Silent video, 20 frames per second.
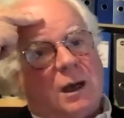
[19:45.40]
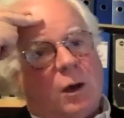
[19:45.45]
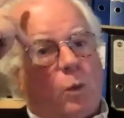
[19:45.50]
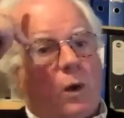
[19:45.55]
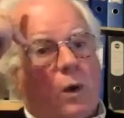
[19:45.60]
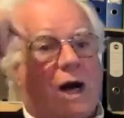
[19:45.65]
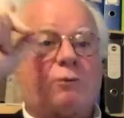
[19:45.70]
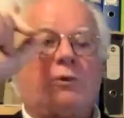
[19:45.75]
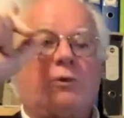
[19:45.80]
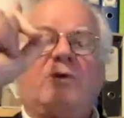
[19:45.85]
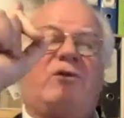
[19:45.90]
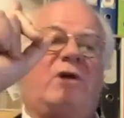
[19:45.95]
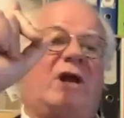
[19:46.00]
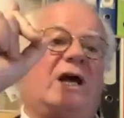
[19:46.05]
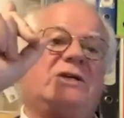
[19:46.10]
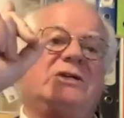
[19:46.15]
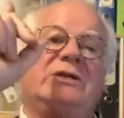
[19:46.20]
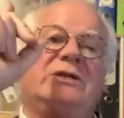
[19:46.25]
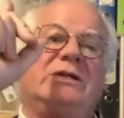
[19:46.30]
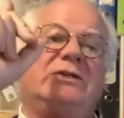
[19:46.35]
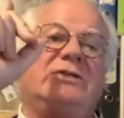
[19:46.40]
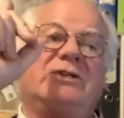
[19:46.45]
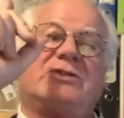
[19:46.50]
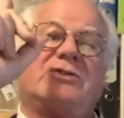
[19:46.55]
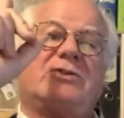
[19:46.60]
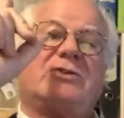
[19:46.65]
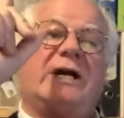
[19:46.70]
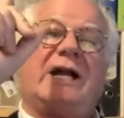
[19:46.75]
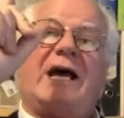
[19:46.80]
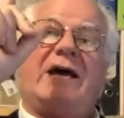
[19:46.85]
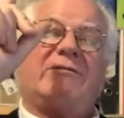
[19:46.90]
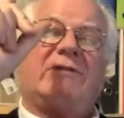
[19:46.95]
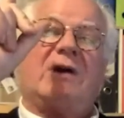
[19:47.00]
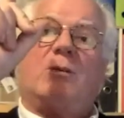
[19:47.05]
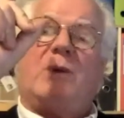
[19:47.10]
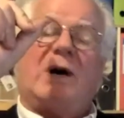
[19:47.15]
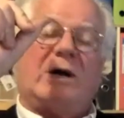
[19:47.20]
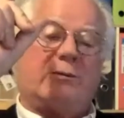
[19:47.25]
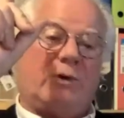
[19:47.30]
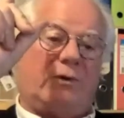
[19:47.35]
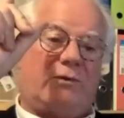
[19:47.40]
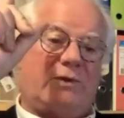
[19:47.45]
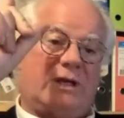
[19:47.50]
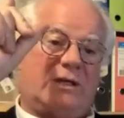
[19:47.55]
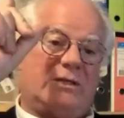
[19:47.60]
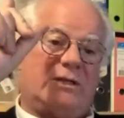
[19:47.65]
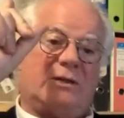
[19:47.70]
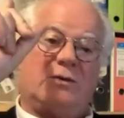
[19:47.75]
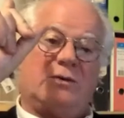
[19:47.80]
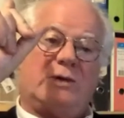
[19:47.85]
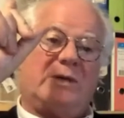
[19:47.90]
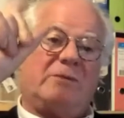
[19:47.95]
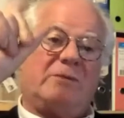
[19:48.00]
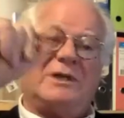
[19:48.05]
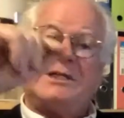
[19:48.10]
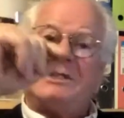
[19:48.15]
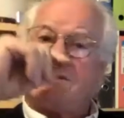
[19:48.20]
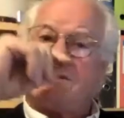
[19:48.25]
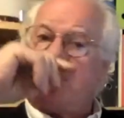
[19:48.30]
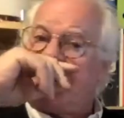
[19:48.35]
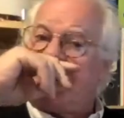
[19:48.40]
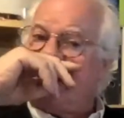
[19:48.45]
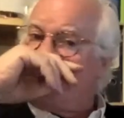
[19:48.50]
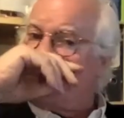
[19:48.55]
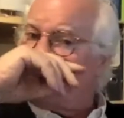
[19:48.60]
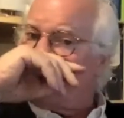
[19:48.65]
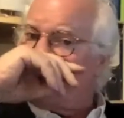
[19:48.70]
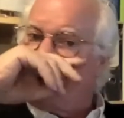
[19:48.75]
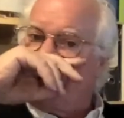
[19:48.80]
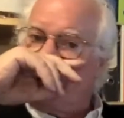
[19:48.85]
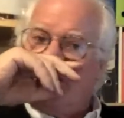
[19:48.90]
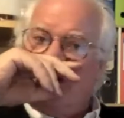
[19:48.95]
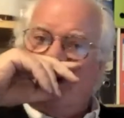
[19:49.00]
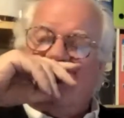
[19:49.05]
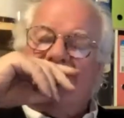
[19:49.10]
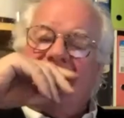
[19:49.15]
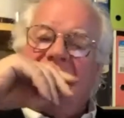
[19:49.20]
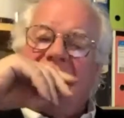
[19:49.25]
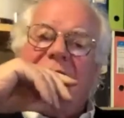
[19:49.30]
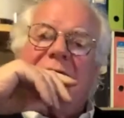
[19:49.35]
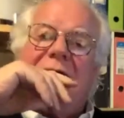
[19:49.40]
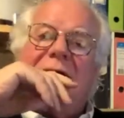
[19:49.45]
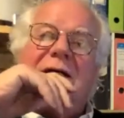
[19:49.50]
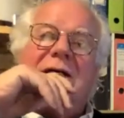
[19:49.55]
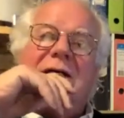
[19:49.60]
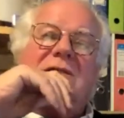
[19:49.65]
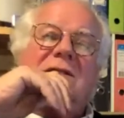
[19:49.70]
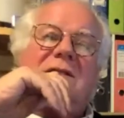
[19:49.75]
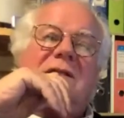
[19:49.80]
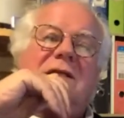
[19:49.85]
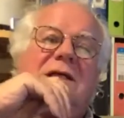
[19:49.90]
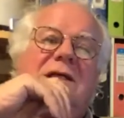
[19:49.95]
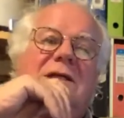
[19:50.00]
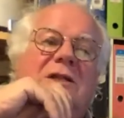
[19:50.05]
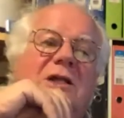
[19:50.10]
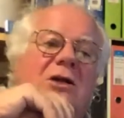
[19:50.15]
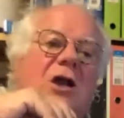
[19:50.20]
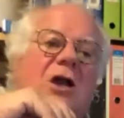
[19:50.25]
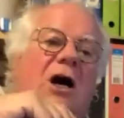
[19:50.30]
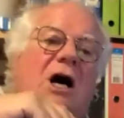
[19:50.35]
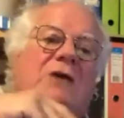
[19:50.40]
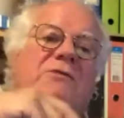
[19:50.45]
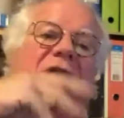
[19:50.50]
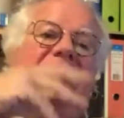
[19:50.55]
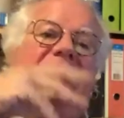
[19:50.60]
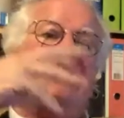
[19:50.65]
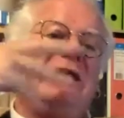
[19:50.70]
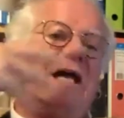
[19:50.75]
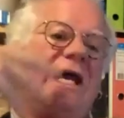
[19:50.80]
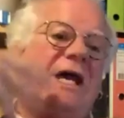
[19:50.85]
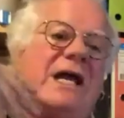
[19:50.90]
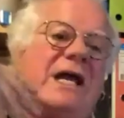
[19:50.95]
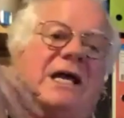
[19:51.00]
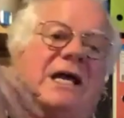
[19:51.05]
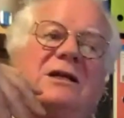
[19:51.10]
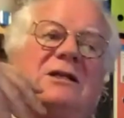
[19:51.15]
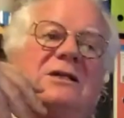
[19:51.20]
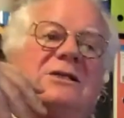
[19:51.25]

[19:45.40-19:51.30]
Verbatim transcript: one reflection and just try to have that one reflection of 20 milliseconds. It's the, the live end, dead end